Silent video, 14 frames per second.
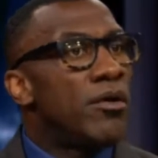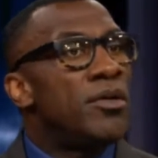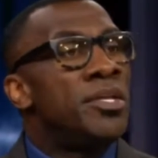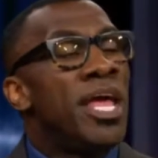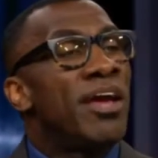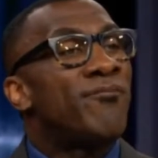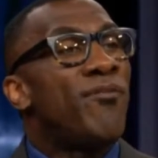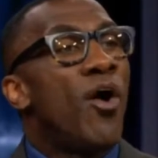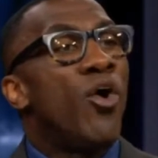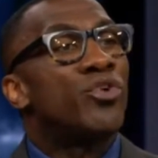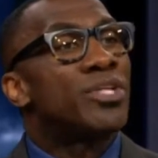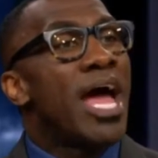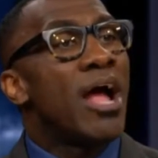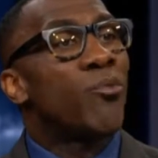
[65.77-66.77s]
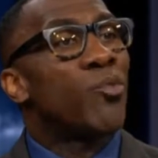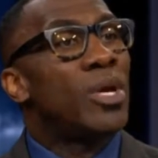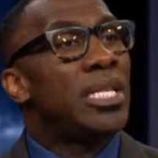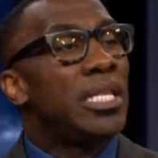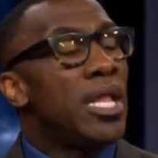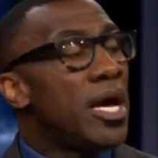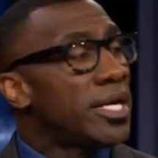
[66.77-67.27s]
Nick Foles got
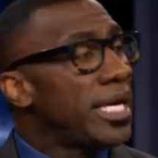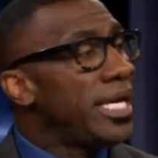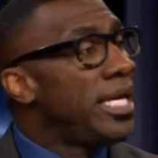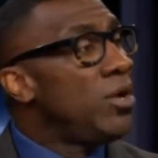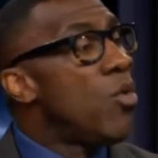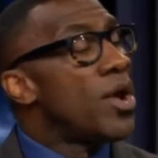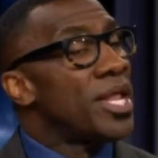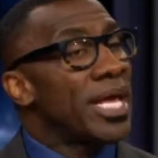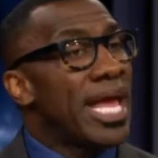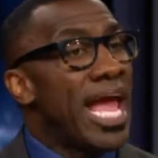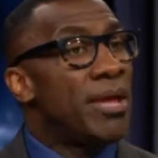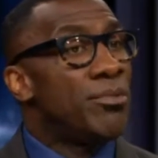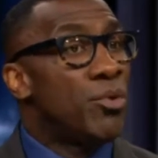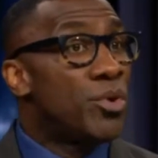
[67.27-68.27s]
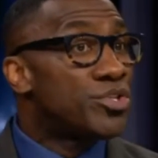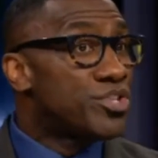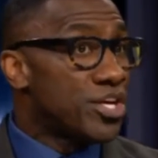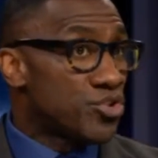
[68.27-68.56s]
really lucky. He won a game in which they